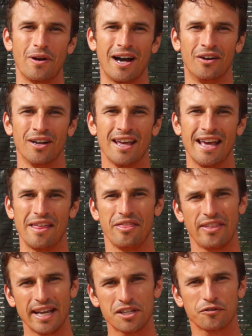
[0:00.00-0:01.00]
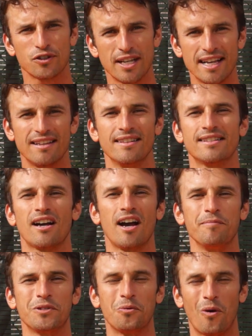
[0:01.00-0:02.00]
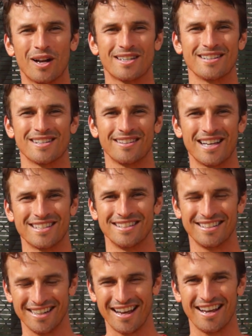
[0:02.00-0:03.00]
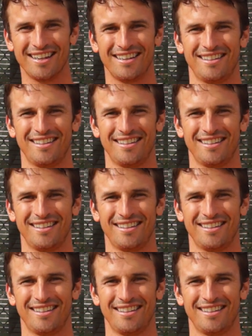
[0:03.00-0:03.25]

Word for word: you out and thanks for taking the time to watch this lesson today.